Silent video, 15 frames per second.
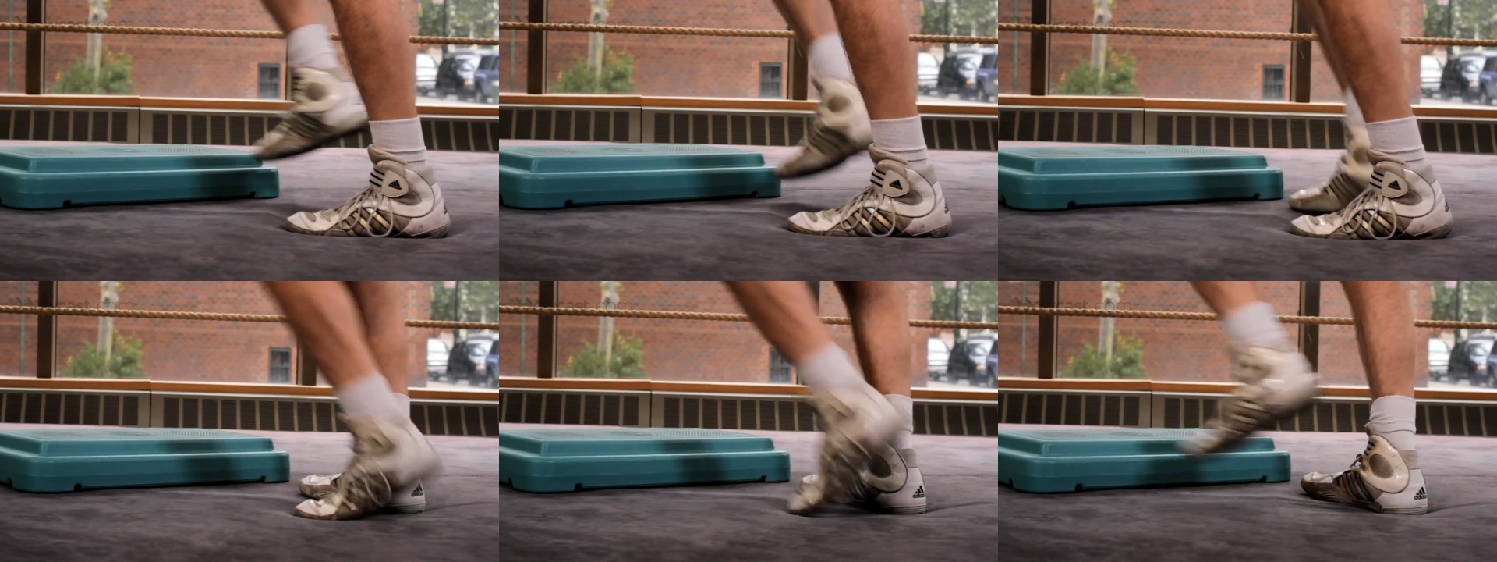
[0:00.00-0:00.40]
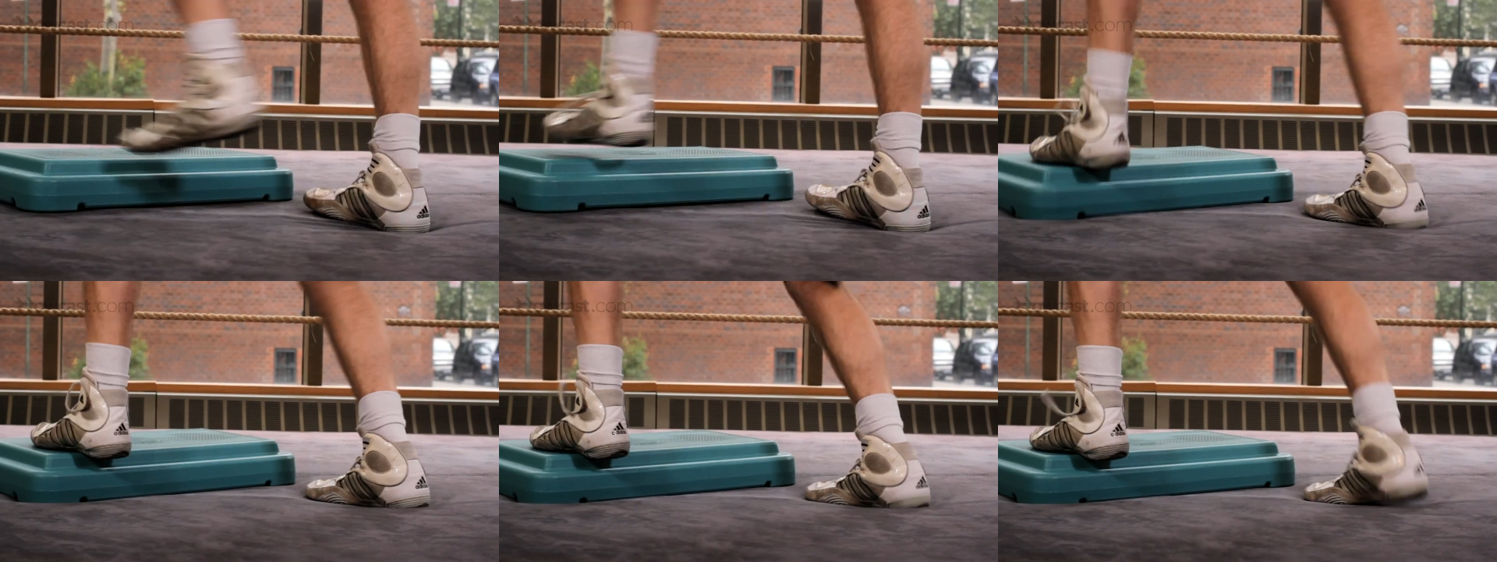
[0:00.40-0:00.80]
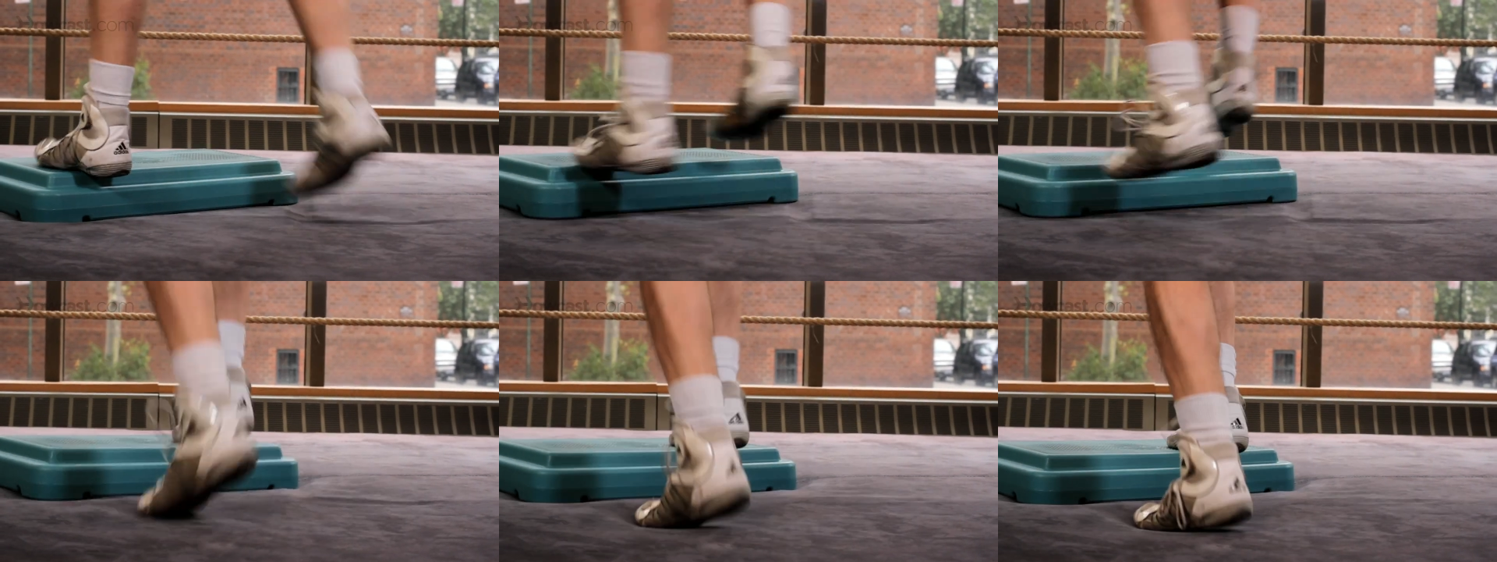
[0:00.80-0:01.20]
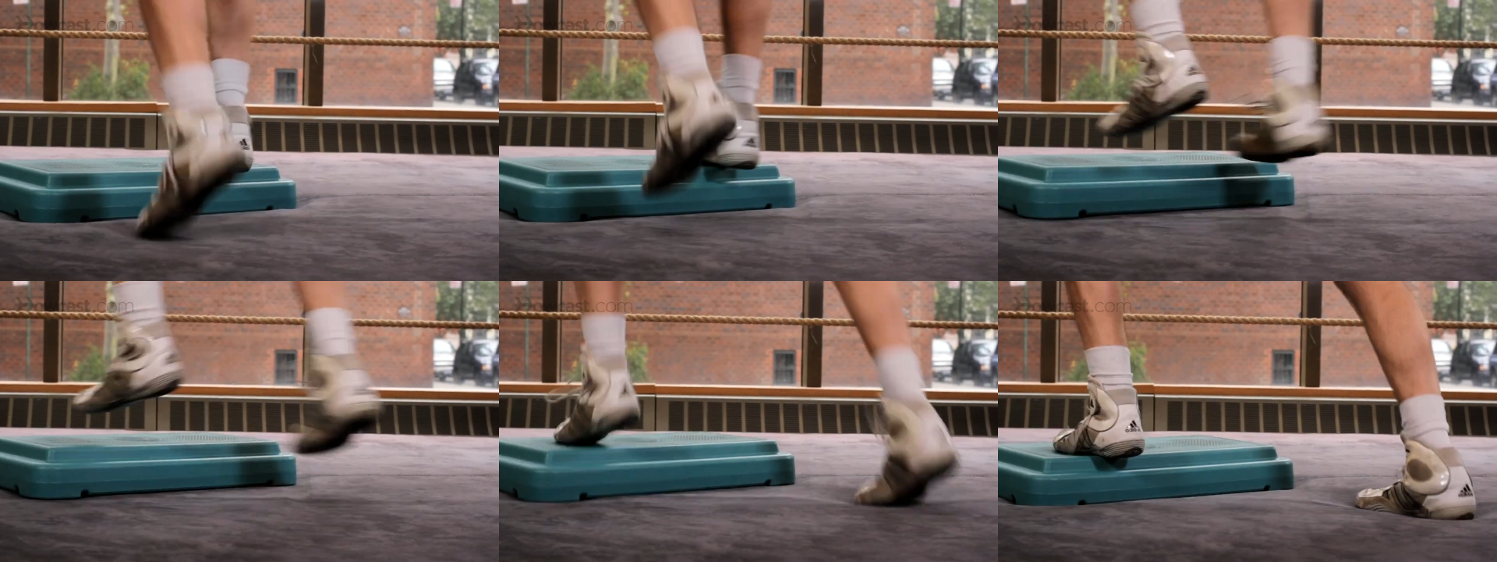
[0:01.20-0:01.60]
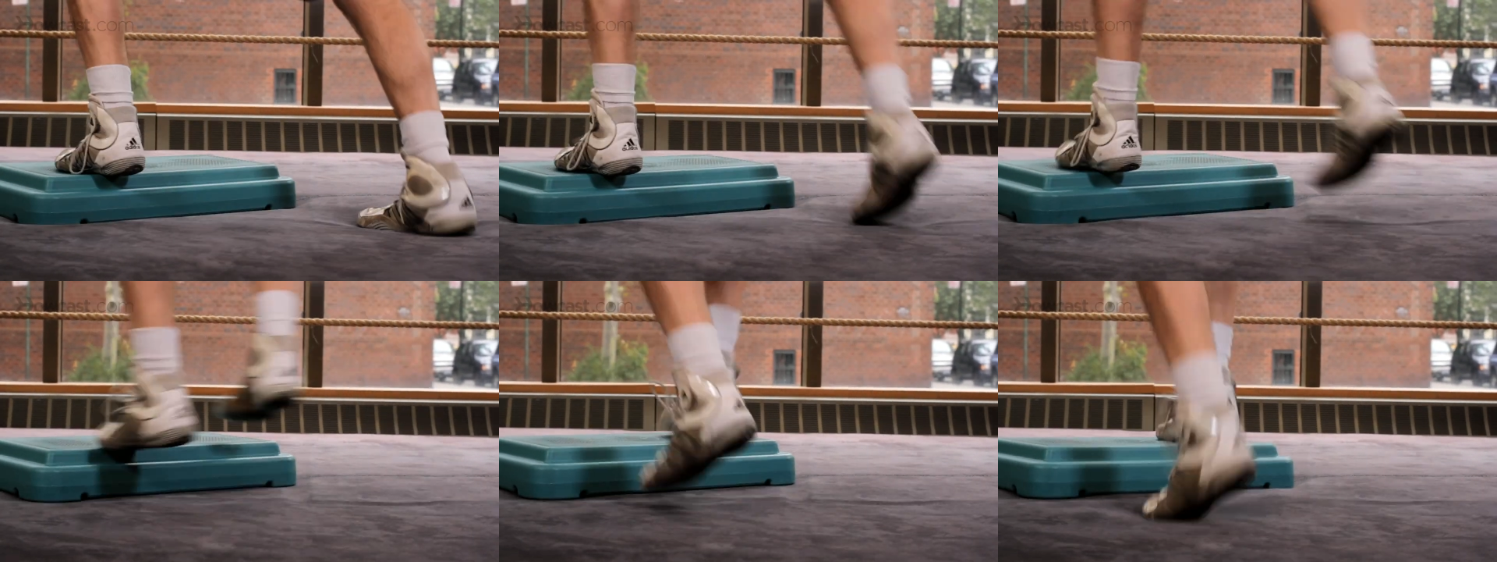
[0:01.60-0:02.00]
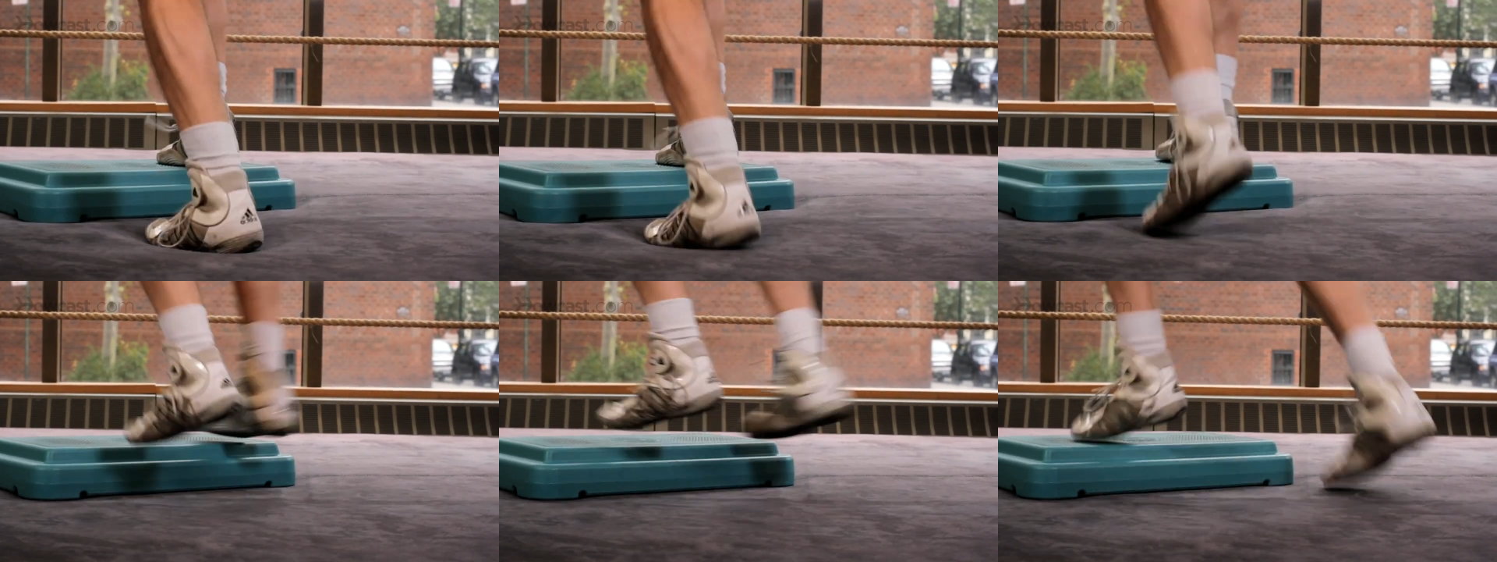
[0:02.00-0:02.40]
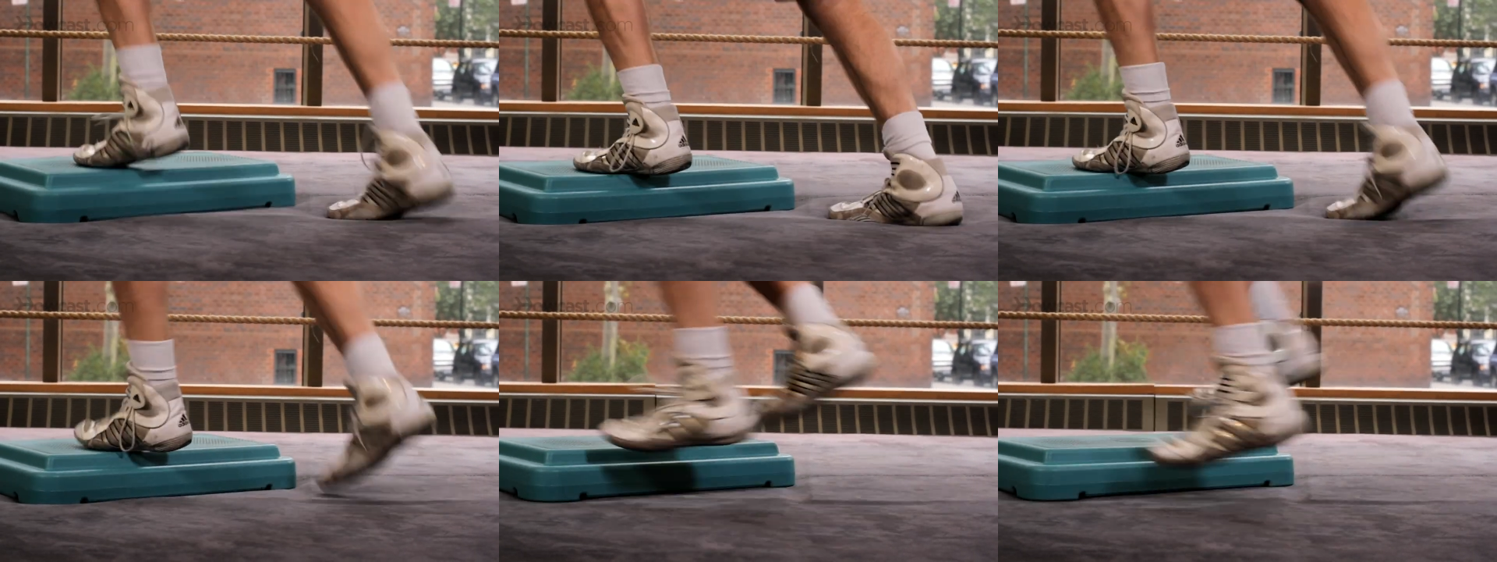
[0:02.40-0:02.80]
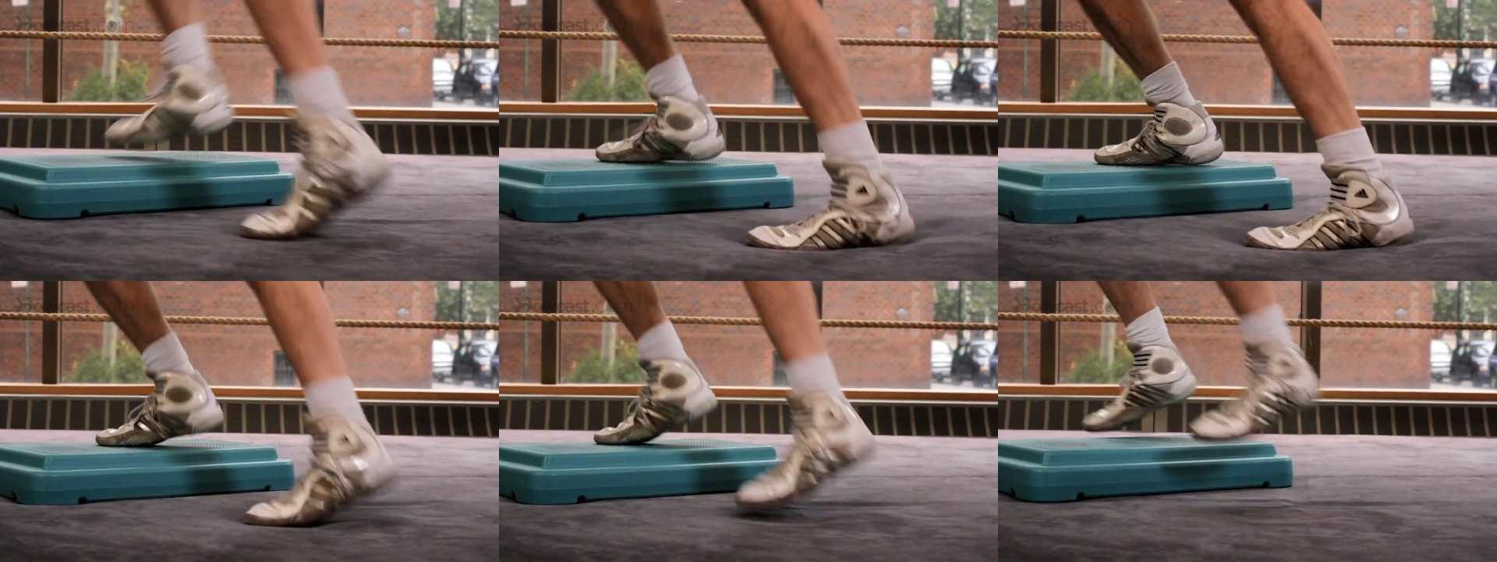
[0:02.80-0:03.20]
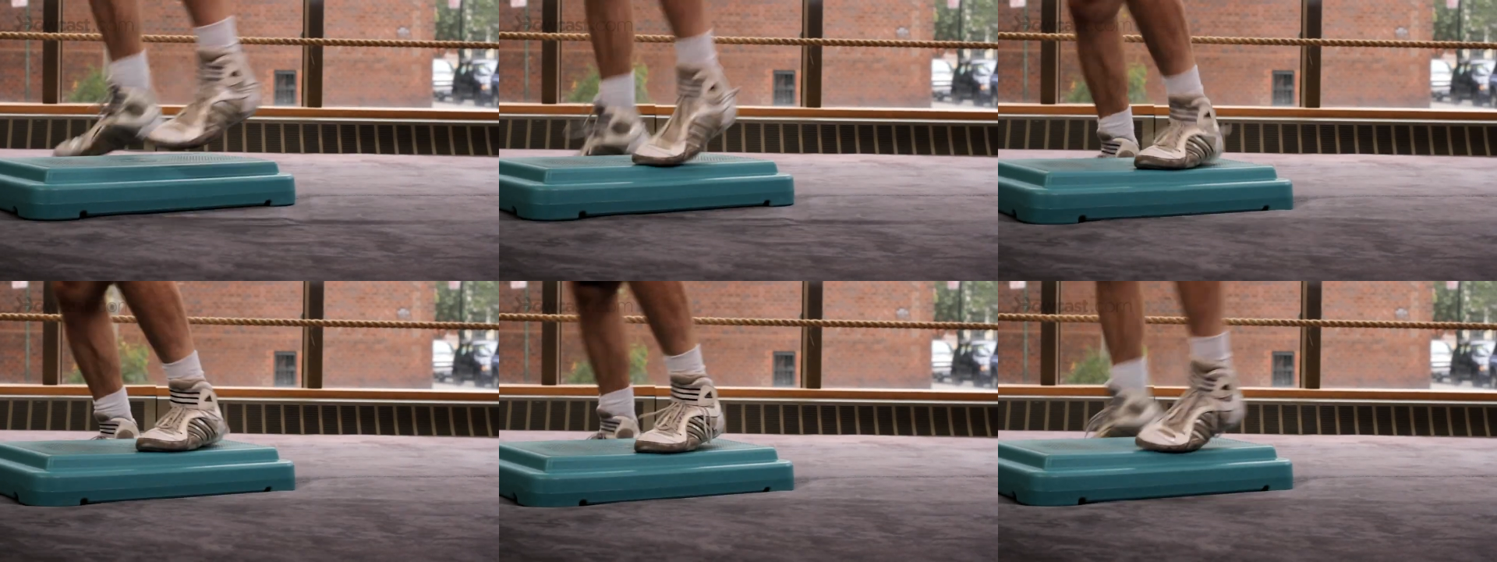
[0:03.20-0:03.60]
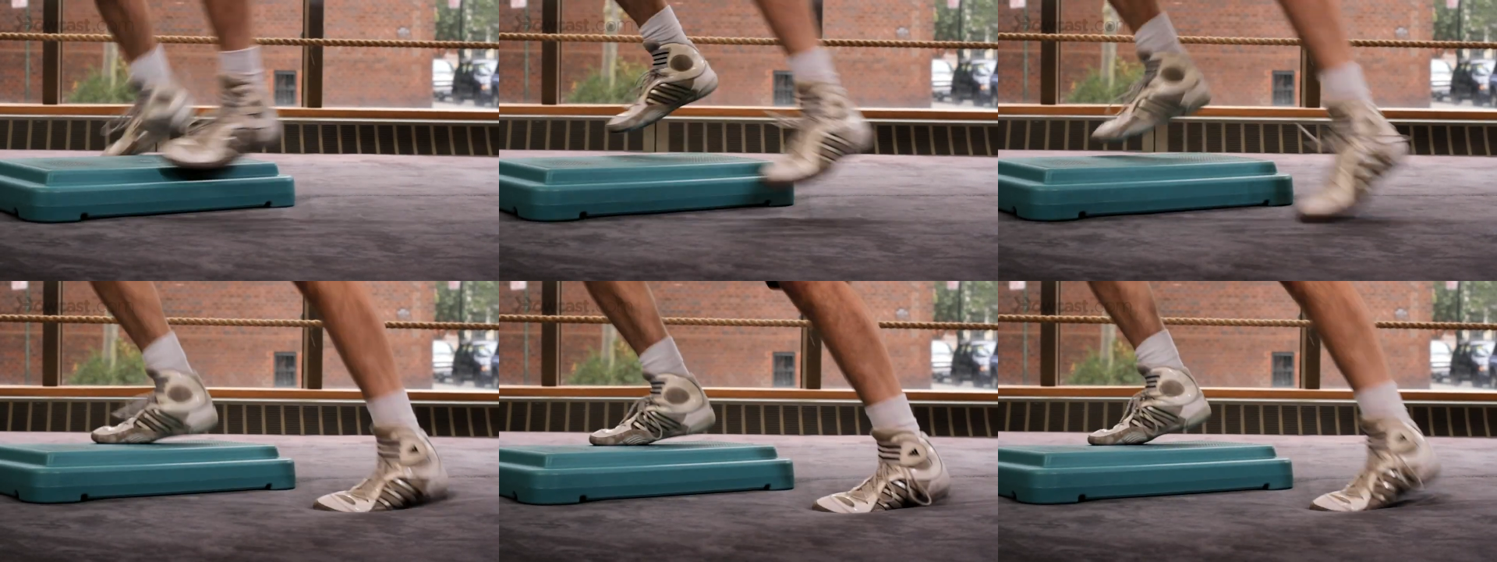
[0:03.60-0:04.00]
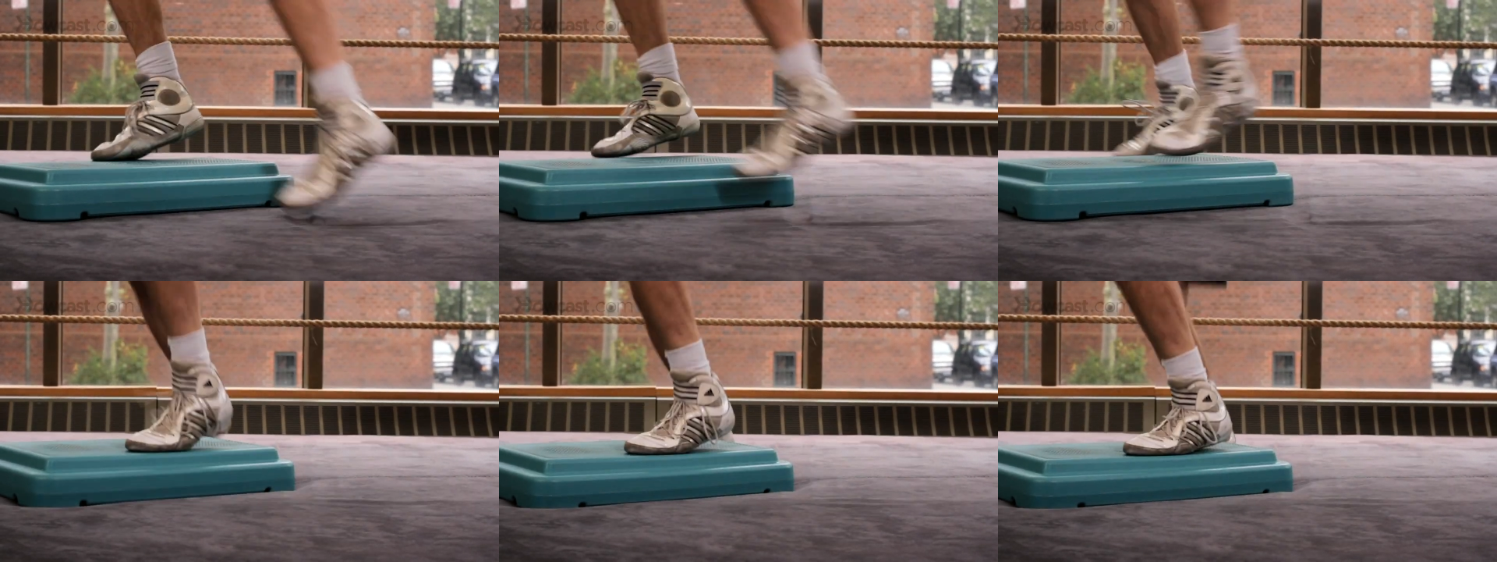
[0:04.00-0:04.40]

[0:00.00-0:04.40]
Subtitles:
[unreadable: no face in view]